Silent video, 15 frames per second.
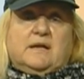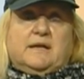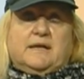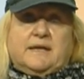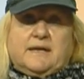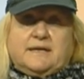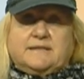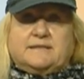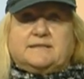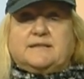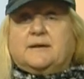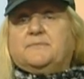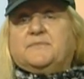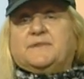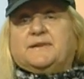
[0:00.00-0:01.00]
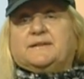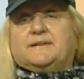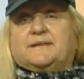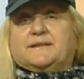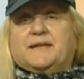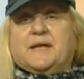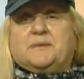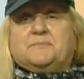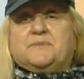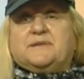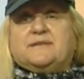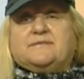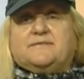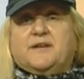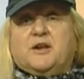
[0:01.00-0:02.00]
is something that can be
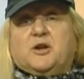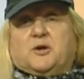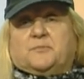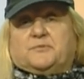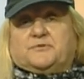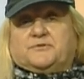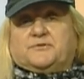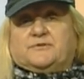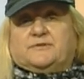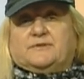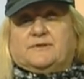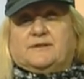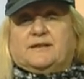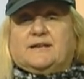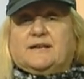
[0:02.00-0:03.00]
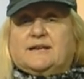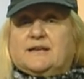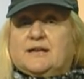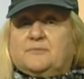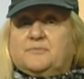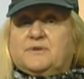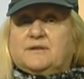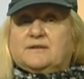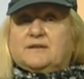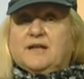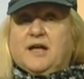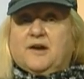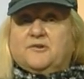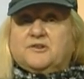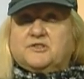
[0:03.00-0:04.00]
developed, can be
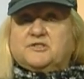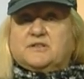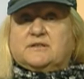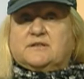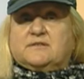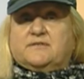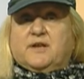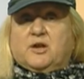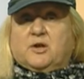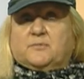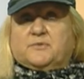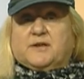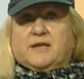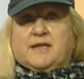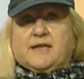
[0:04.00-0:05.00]
encouraged and developed.